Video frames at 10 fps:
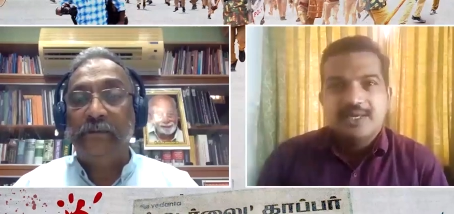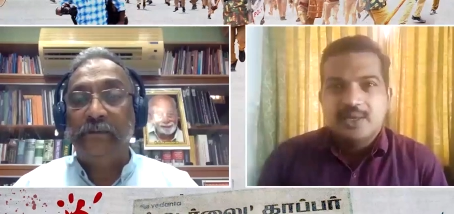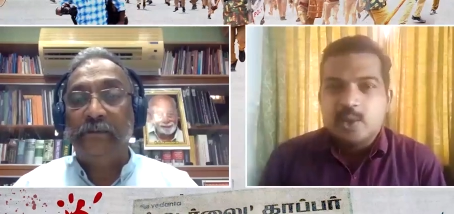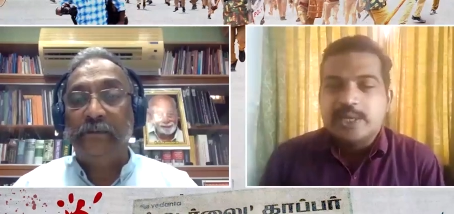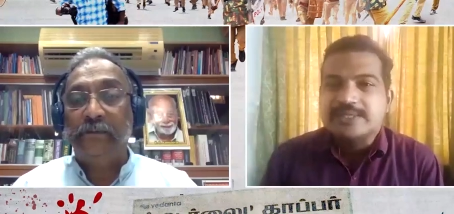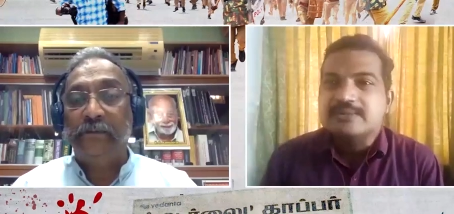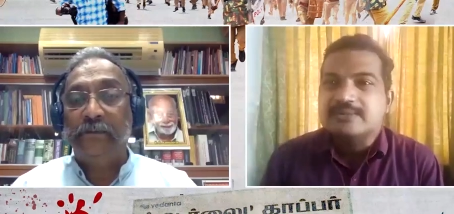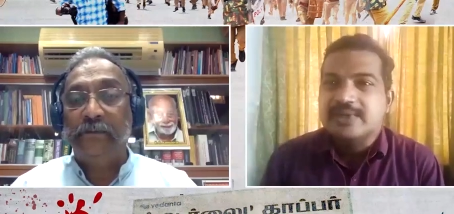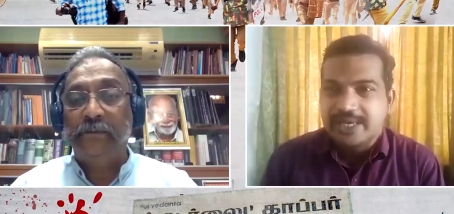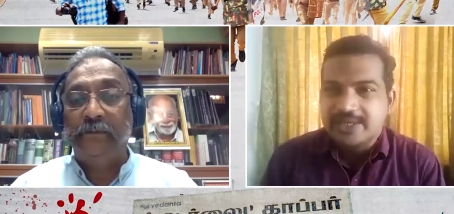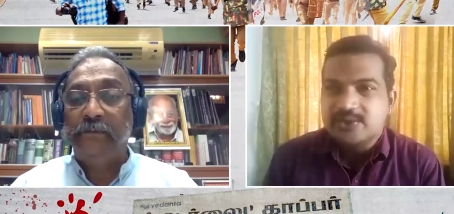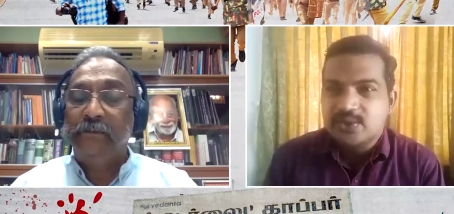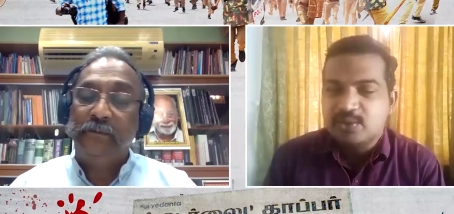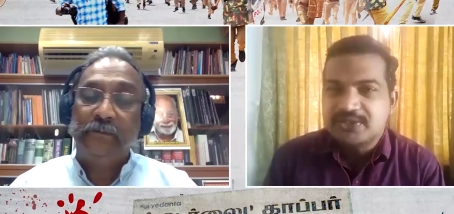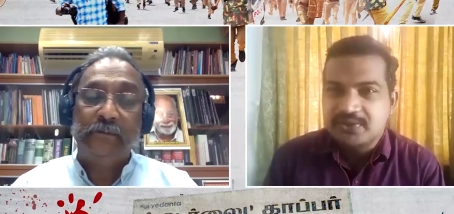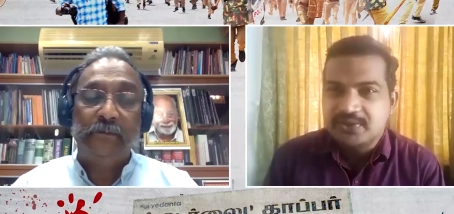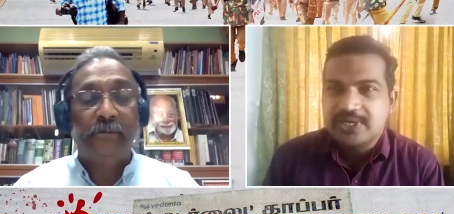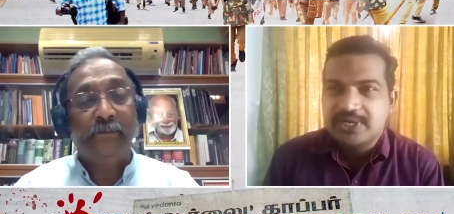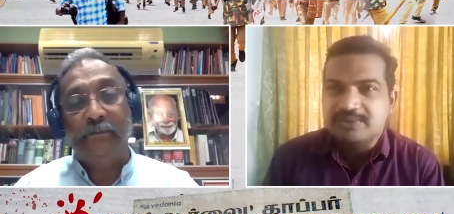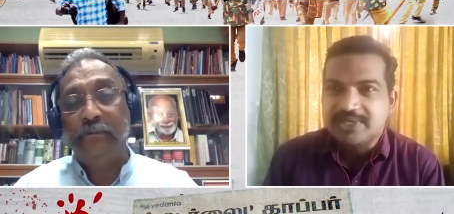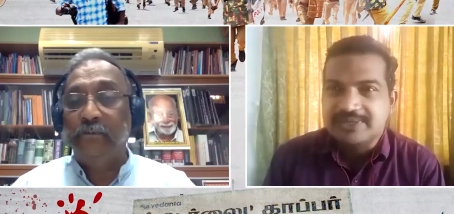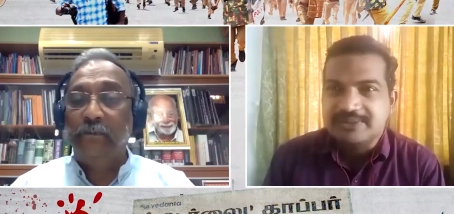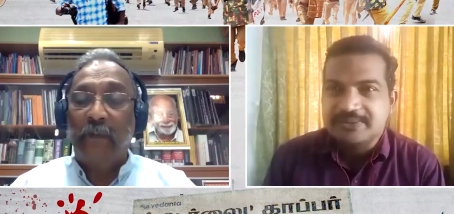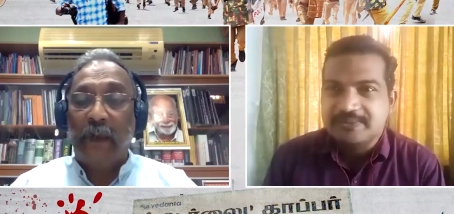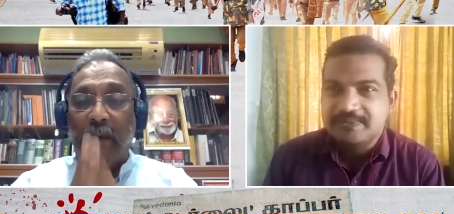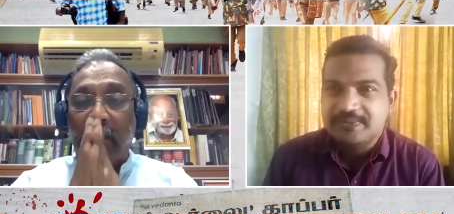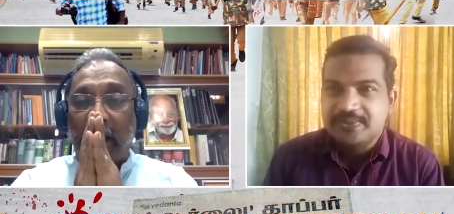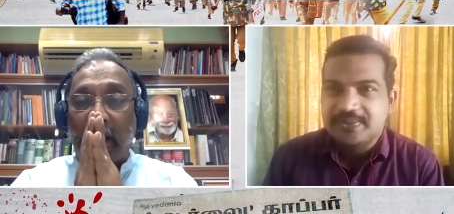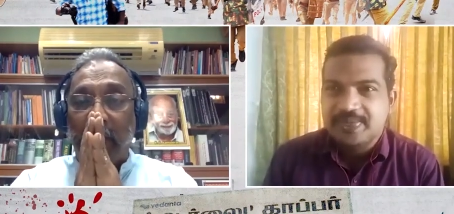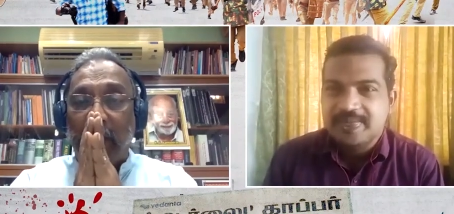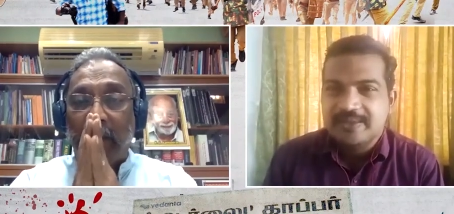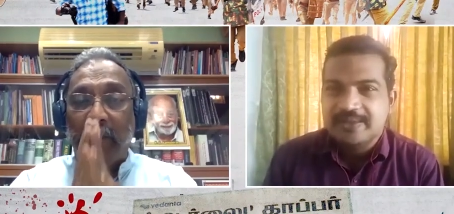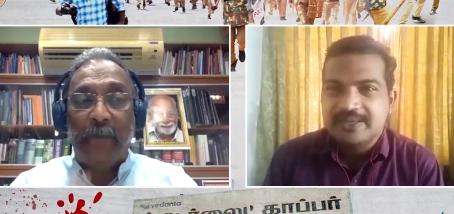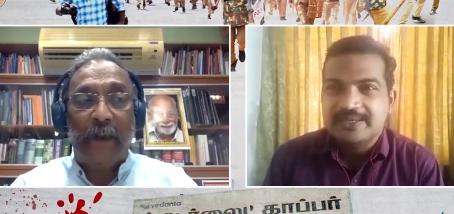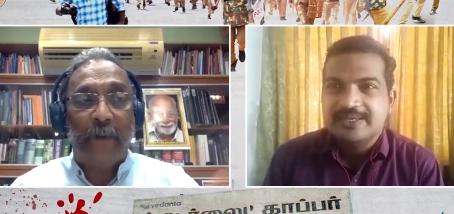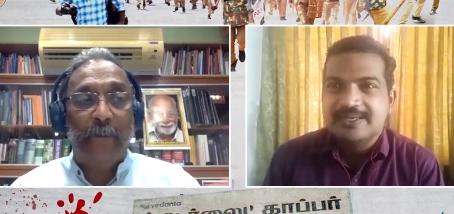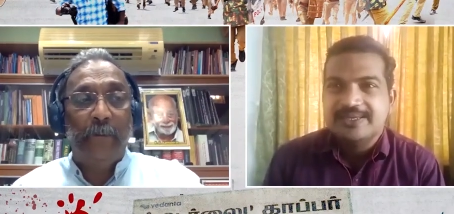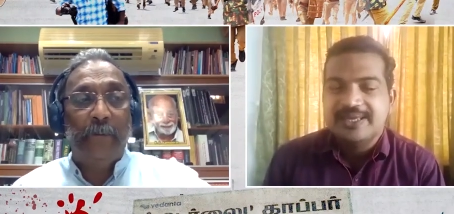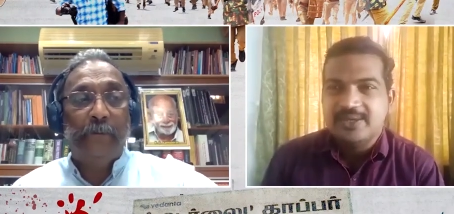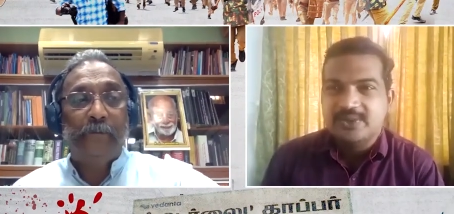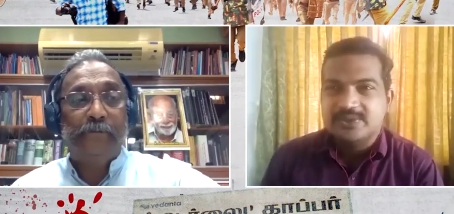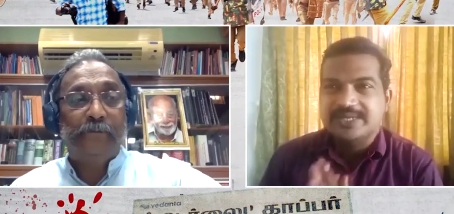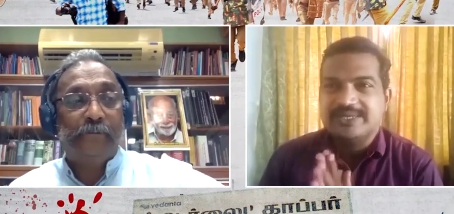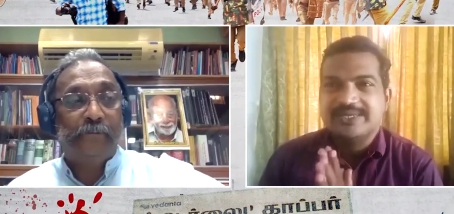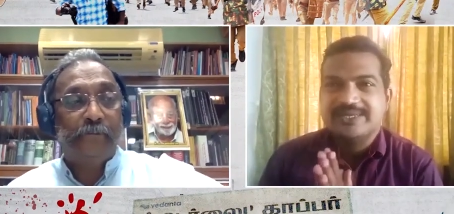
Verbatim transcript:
Speaker 1: okay sir. thank you so much for your time sir. welcome welcome welcome, welcome. thank you sir